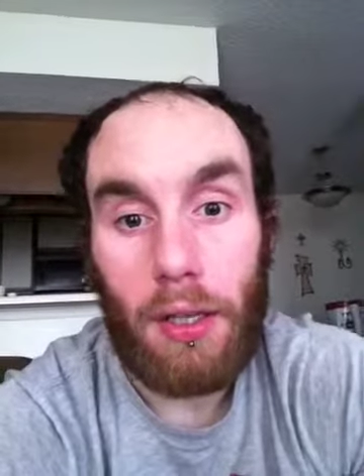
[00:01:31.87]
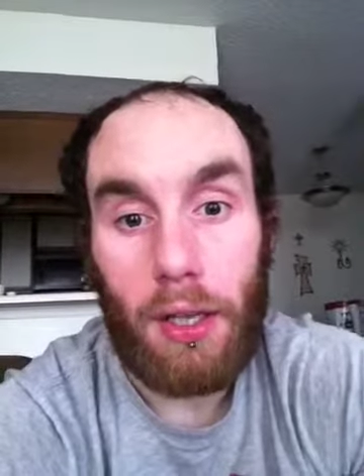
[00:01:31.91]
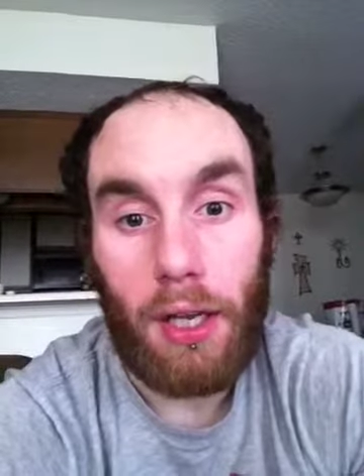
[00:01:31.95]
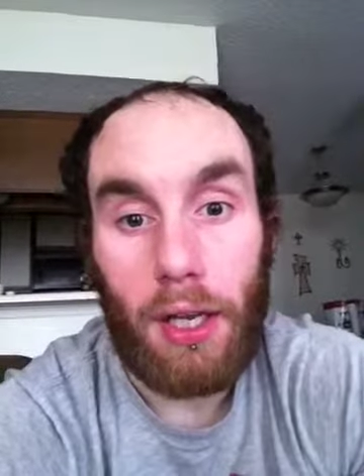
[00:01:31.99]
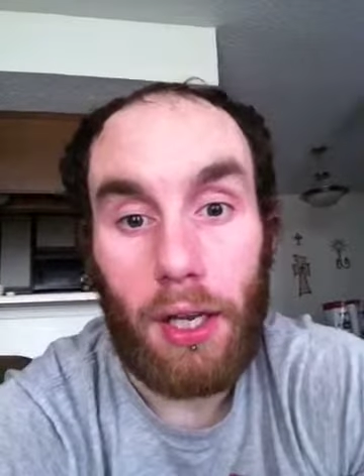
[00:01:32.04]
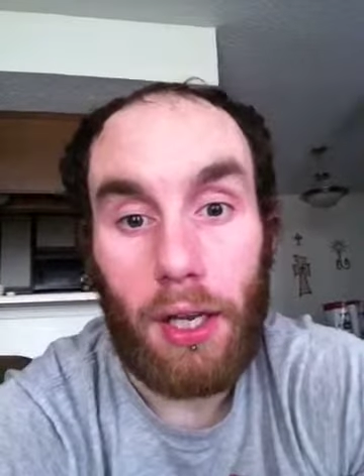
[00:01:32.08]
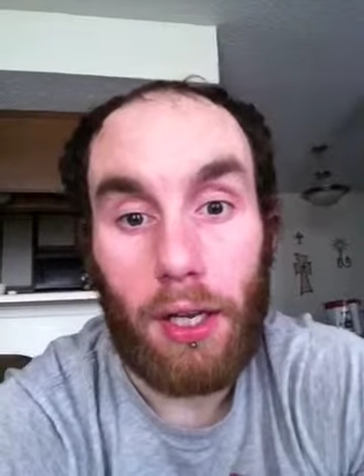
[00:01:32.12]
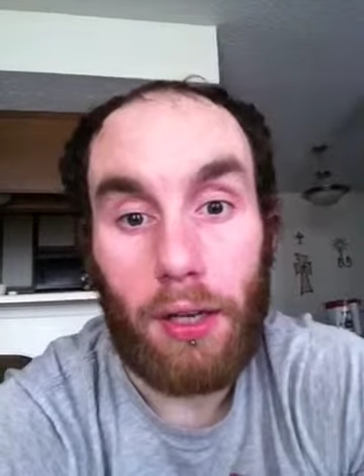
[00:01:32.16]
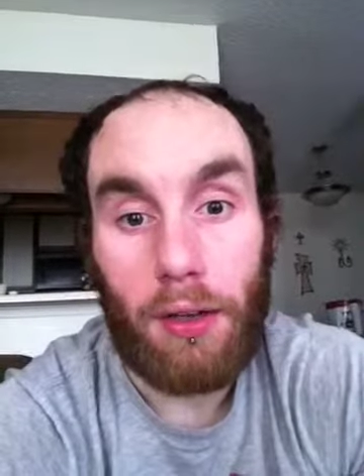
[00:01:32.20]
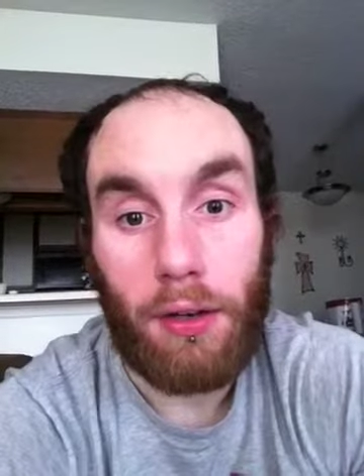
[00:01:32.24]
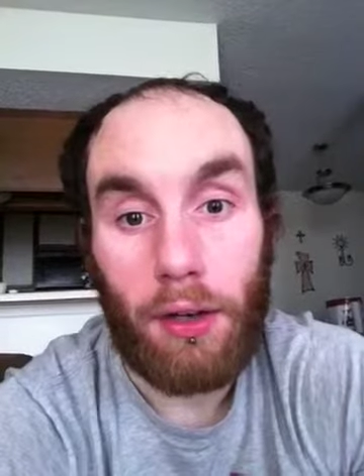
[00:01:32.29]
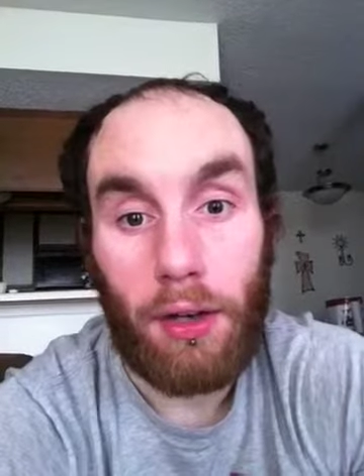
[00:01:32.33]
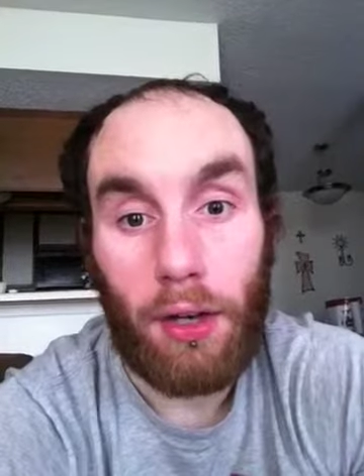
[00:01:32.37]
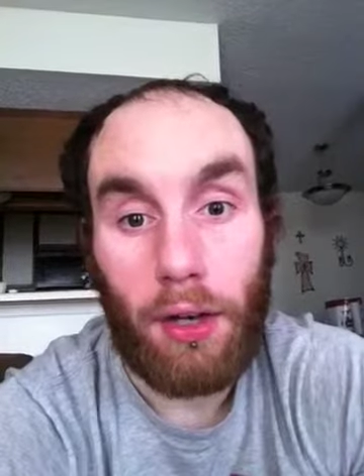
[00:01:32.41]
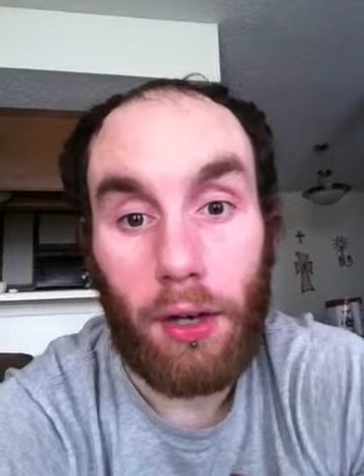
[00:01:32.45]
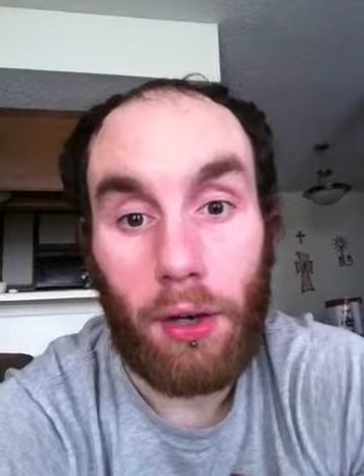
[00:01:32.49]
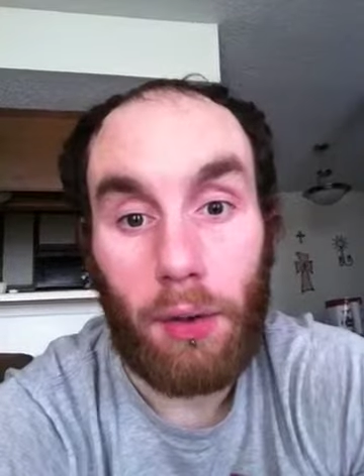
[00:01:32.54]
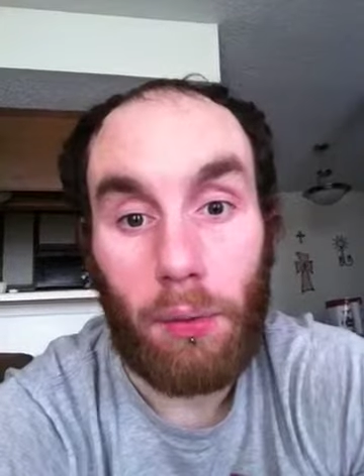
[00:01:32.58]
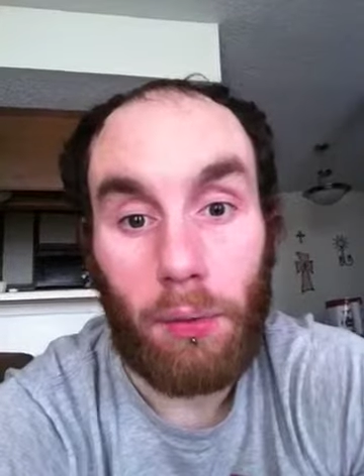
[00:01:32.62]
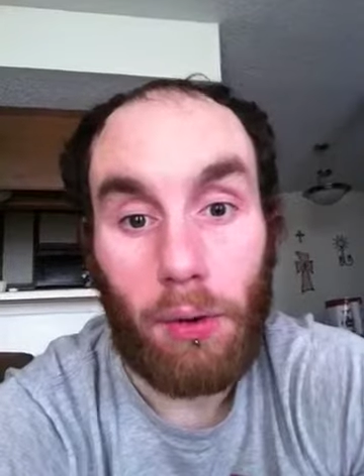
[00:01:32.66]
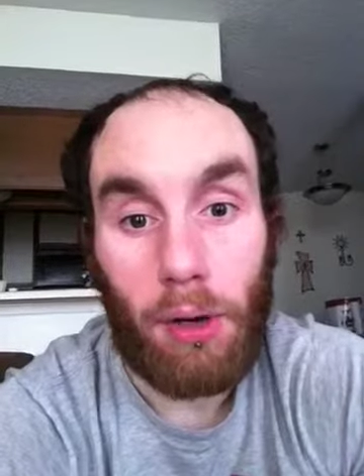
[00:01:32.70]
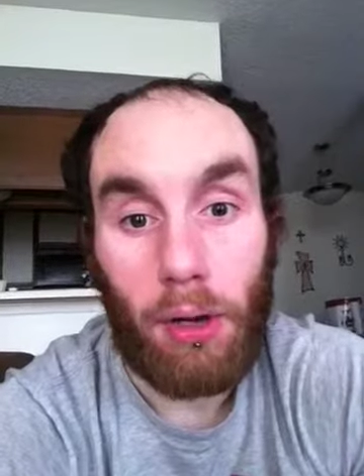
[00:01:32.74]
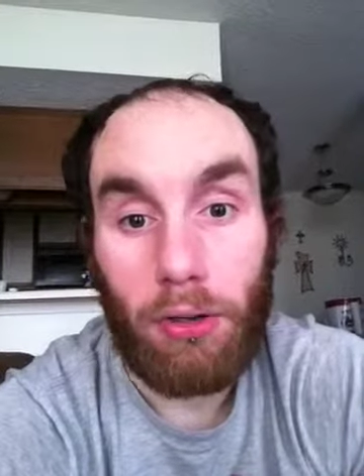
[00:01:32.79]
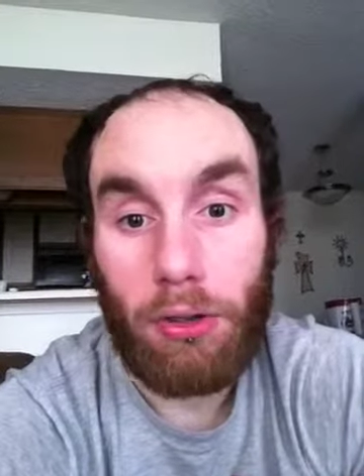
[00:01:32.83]
And
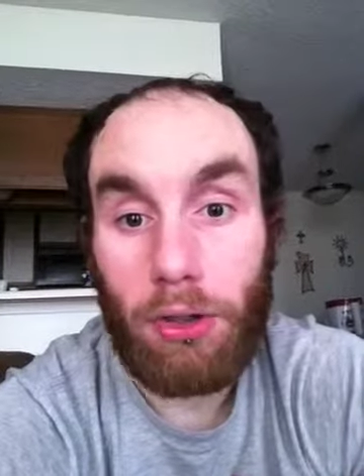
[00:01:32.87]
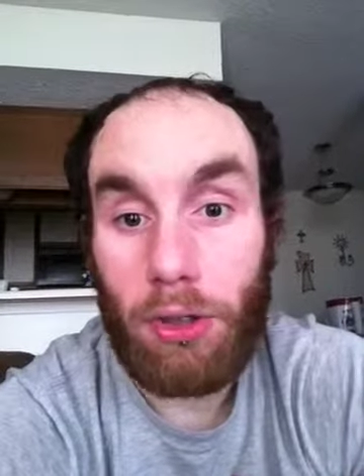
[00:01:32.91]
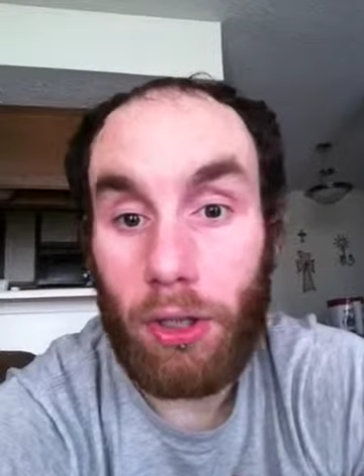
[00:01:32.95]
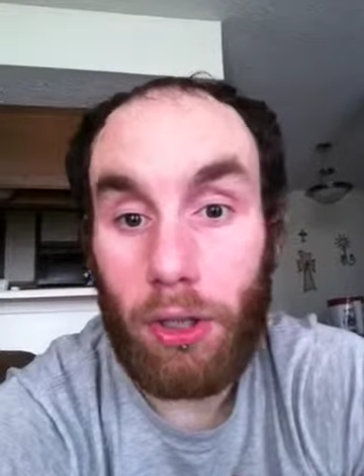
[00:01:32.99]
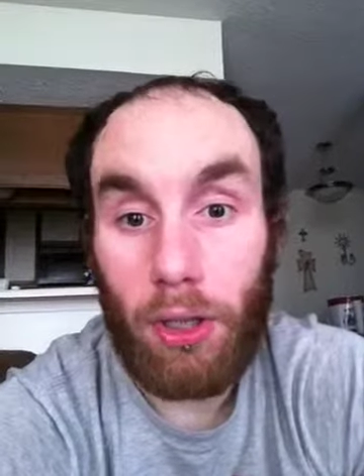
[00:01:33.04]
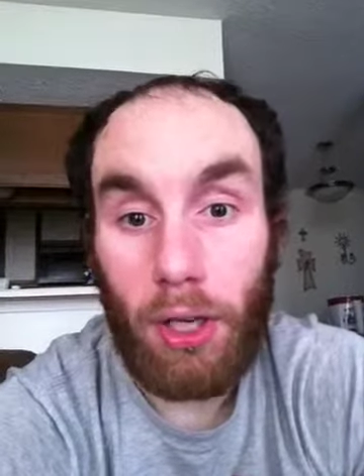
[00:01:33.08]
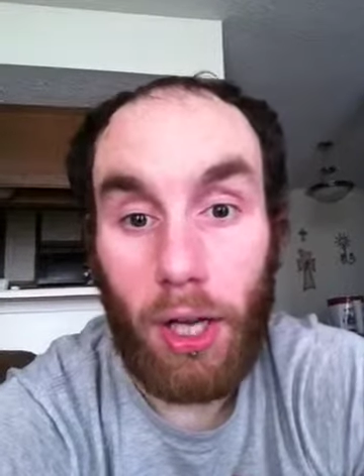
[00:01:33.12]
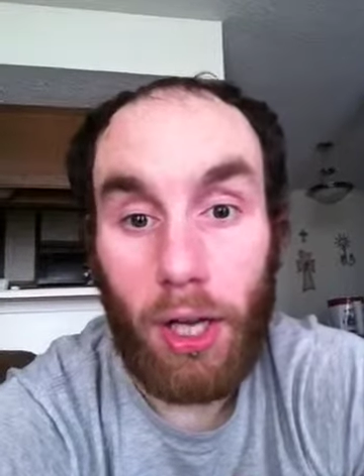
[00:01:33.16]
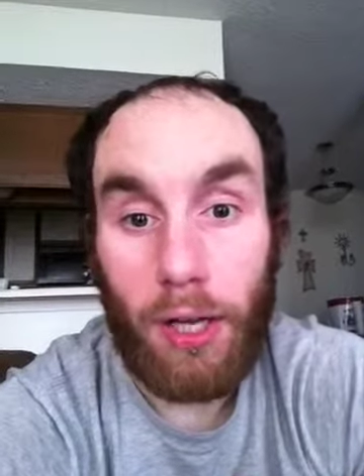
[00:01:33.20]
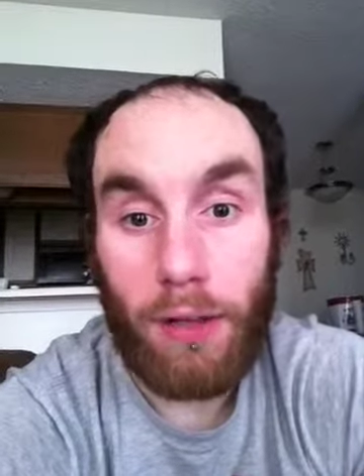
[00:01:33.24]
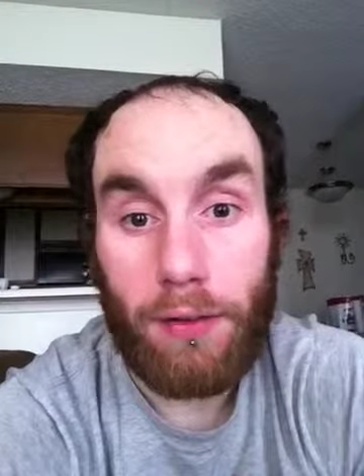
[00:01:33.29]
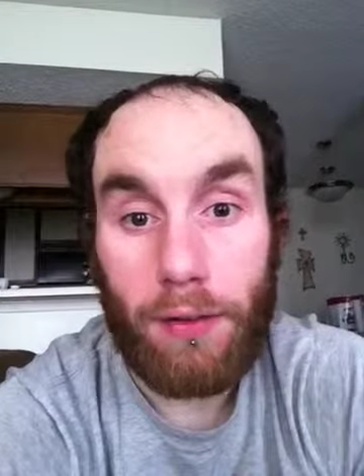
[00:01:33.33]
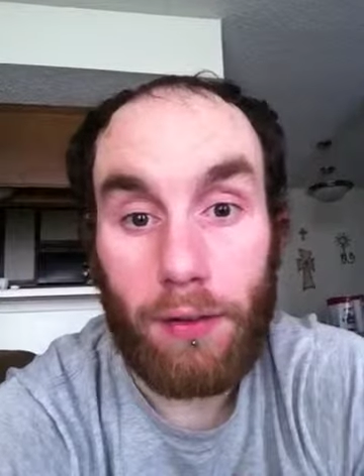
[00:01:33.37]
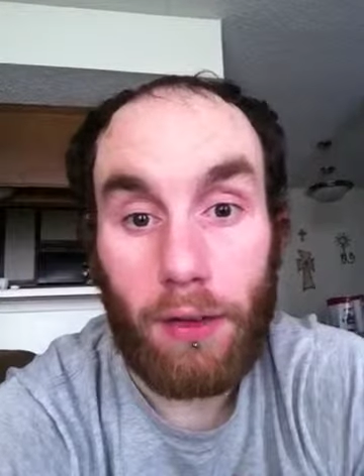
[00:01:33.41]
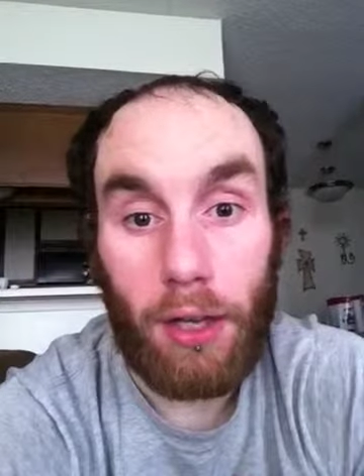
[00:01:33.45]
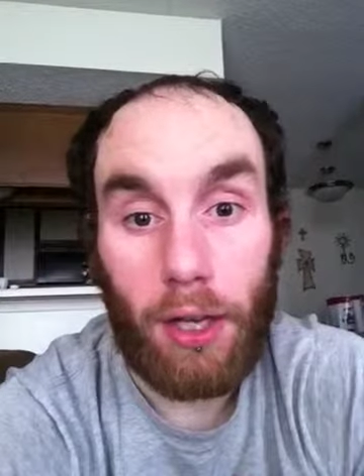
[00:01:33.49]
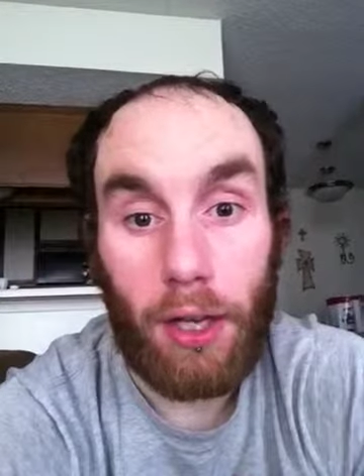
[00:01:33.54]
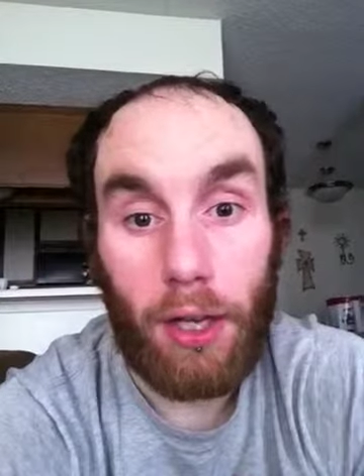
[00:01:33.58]
we're all Juggernauts,